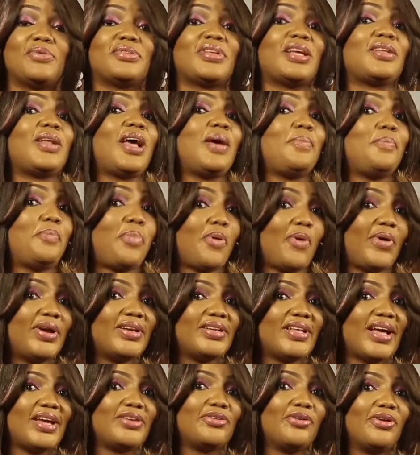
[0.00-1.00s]
It was at that
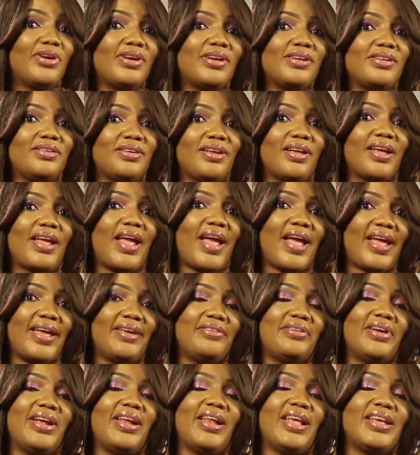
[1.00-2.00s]
point that young guy
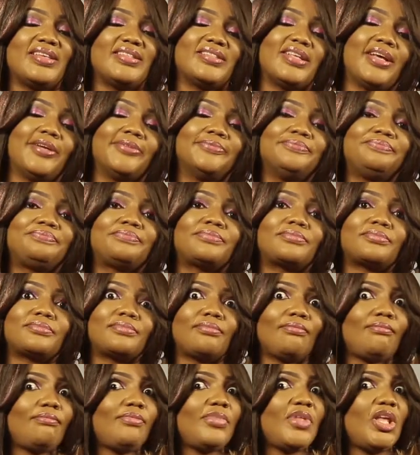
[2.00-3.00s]
realized that,
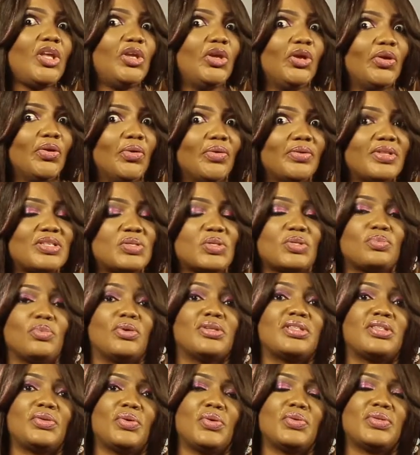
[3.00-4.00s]
you know, this was
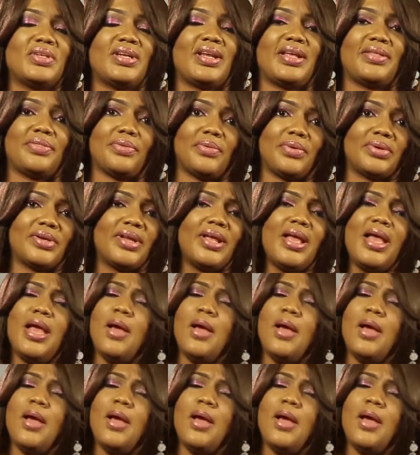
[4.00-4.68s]
more serious than I thought.